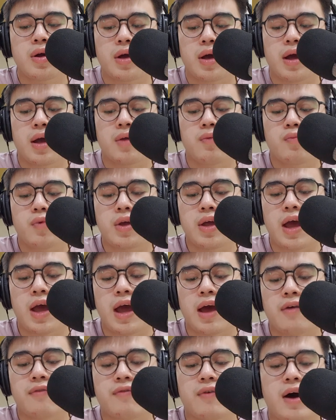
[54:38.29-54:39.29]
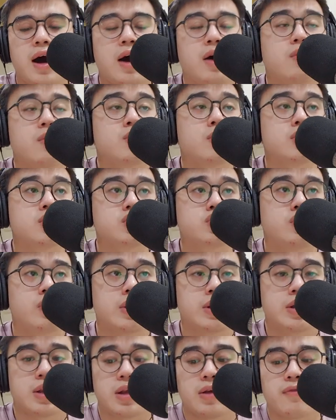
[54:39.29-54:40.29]
and we have our
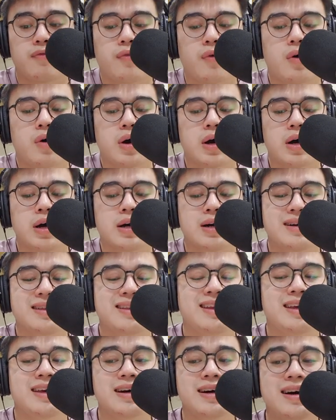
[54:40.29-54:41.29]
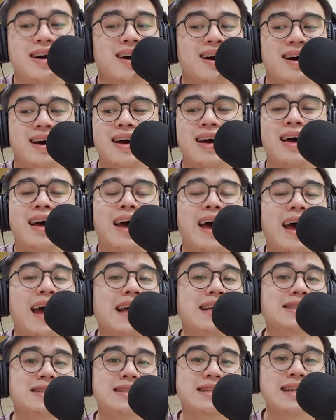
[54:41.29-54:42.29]
24 earlier
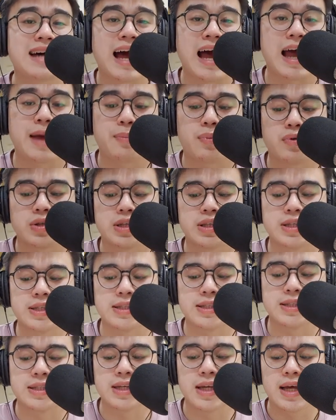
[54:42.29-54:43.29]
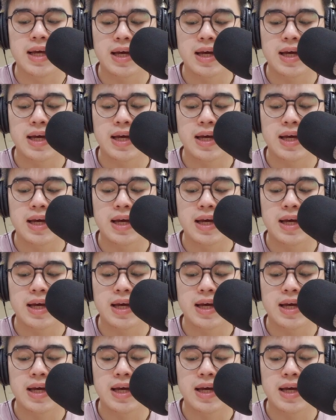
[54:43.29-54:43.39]
as the hypotenuse.